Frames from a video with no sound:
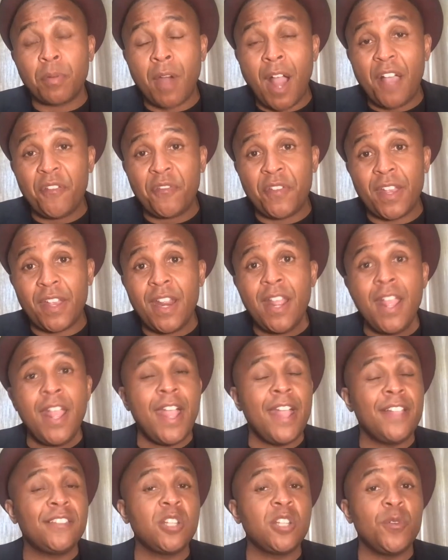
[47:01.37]
profit.
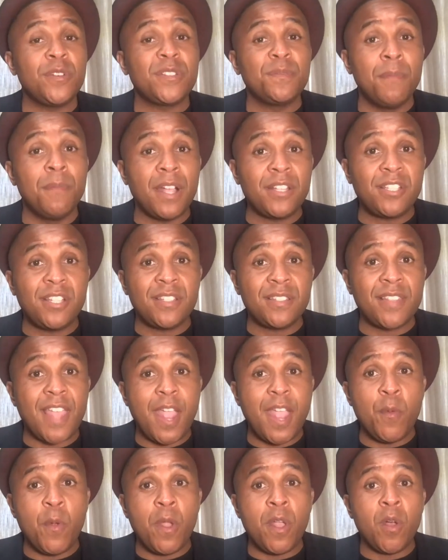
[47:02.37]
And so, as much as
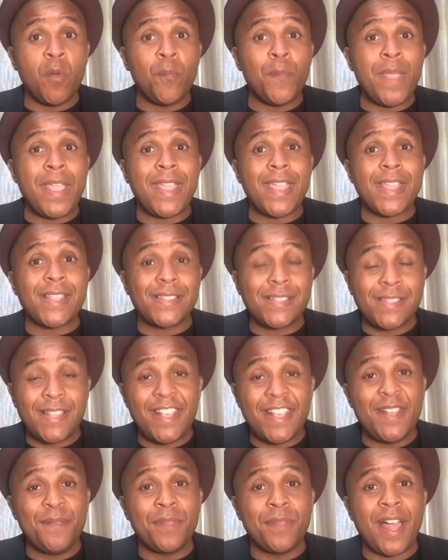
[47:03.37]
they will make it
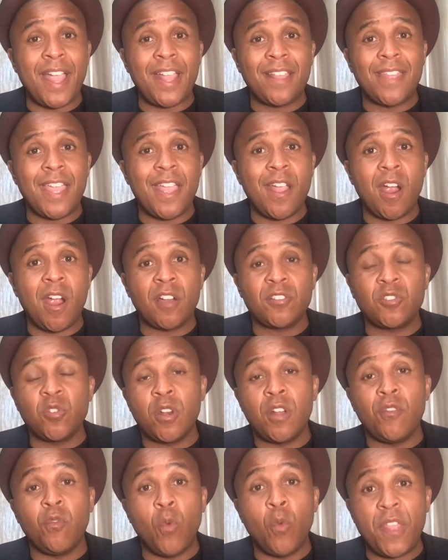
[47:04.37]
seem like they are sort
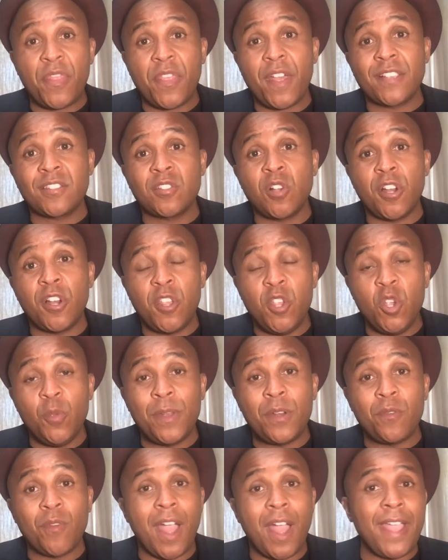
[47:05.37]
of with us on human
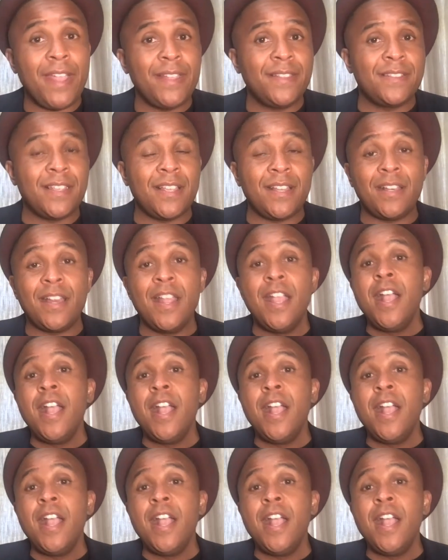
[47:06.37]
rights and